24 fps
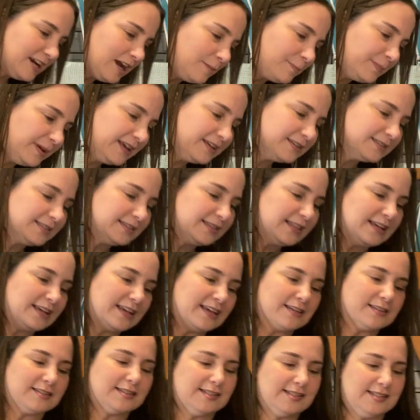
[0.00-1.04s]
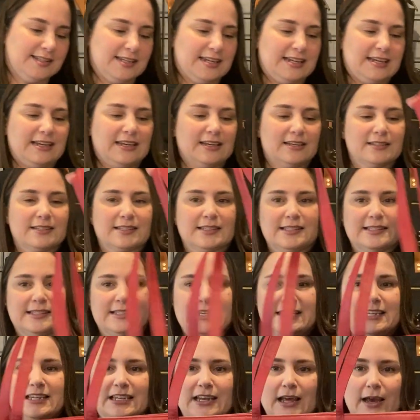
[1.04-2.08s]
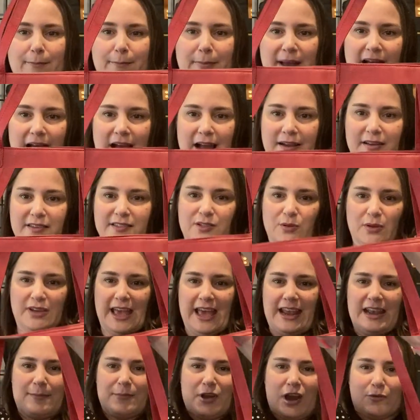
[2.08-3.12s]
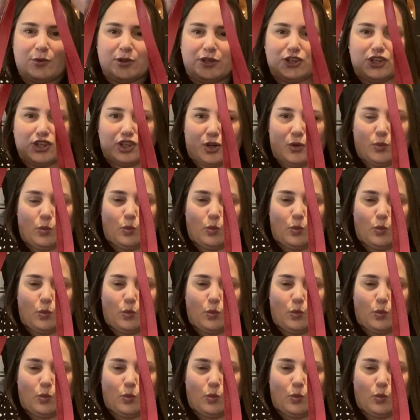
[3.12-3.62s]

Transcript: up is the City Scene bag. So again, I'm not really sure